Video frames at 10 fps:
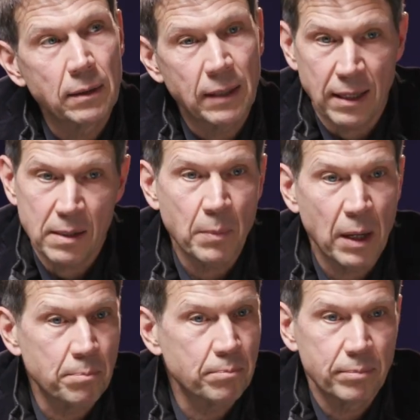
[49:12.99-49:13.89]
That's
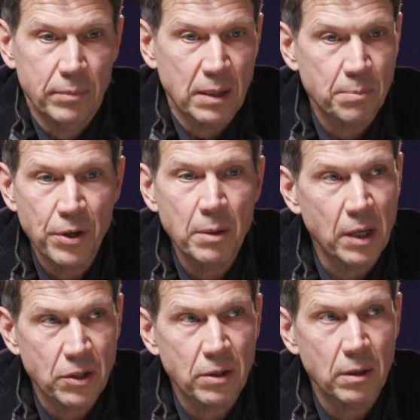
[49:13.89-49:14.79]
pretty
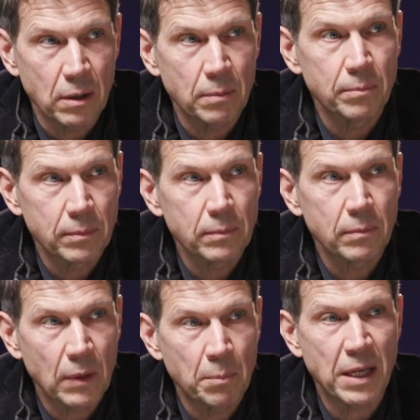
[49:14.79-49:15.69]
much the
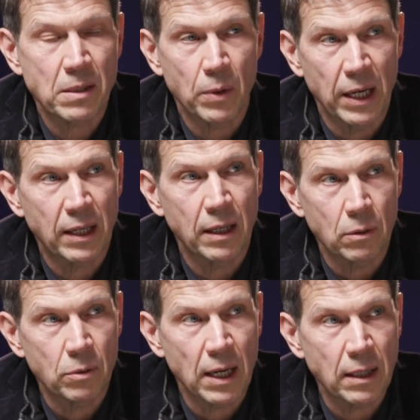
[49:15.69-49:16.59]
best way I can
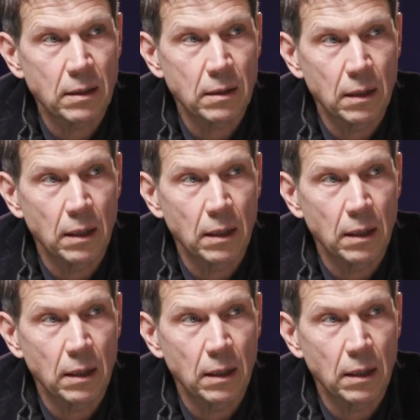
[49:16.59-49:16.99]
do that.